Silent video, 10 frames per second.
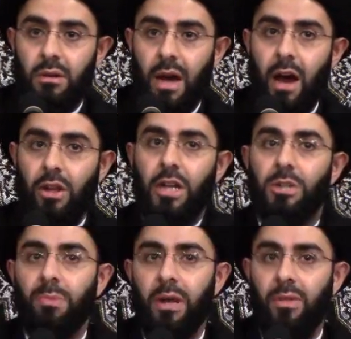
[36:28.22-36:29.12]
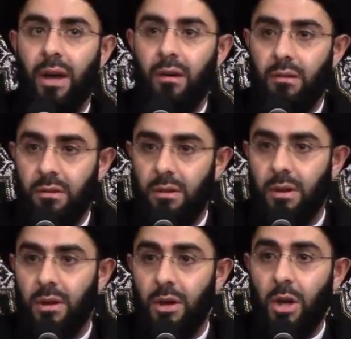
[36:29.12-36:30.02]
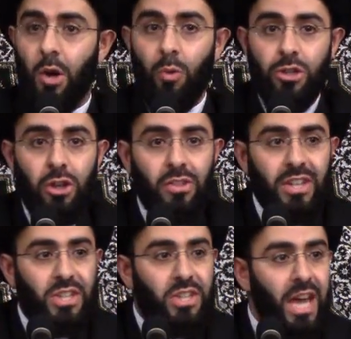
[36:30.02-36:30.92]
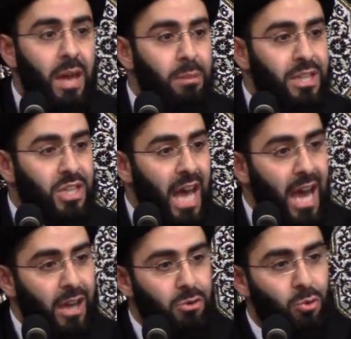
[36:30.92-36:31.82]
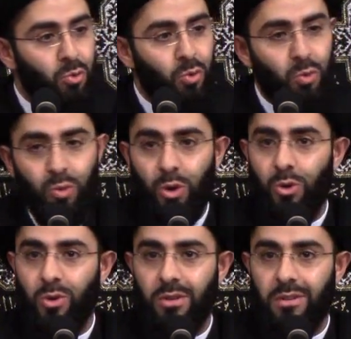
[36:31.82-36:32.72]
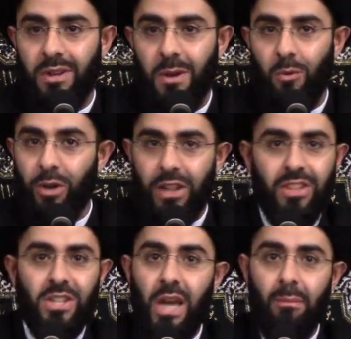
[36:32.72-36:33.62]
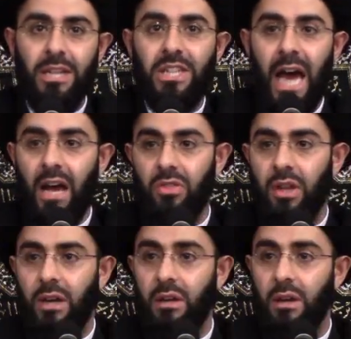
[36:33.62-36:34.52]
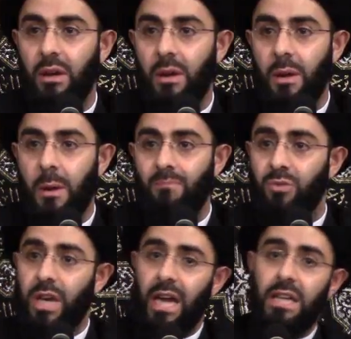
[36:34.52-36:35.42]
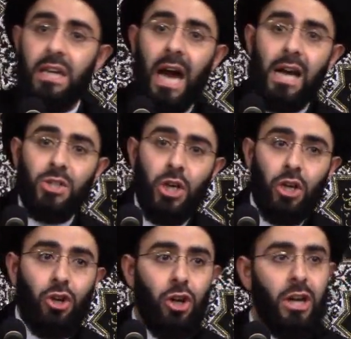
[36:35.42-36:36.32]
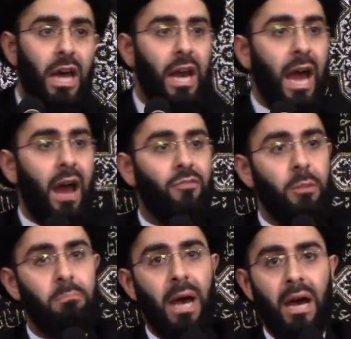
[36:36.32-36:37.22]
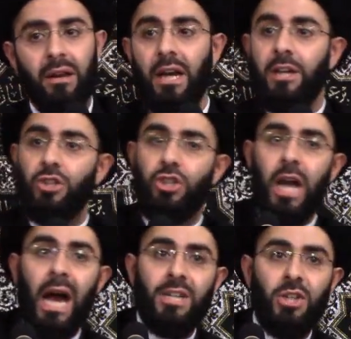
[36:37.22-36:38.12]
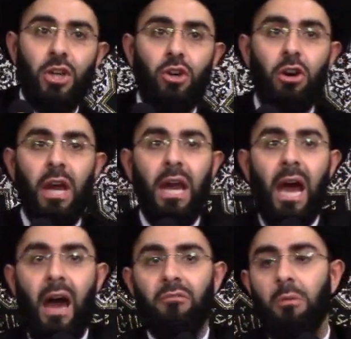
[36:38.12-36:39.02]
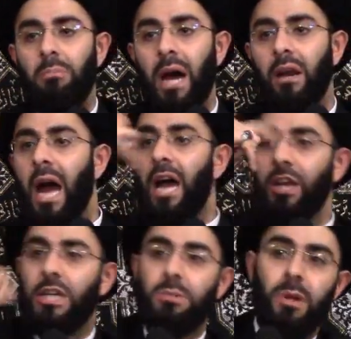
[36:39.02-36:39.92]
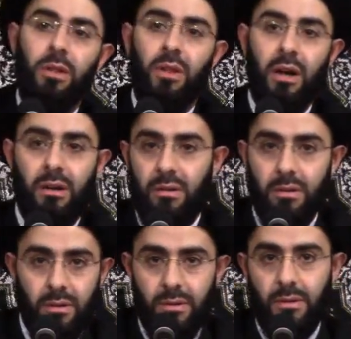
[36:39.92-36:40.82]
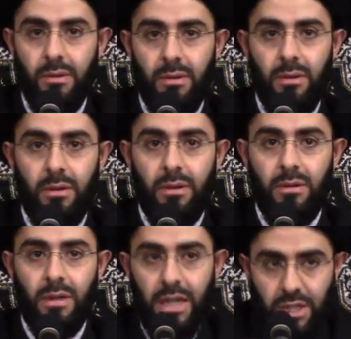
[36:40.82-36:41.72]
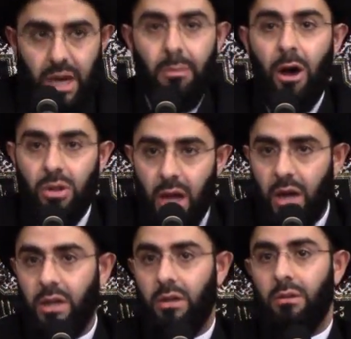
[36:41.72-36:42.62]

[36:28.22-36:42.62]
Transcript: How do you explain that? We took the same exact route, we did the same exact thing, yet he has it good and I have it bad. She has it good and I have it bad. How do you explain that? Isn't it about luck?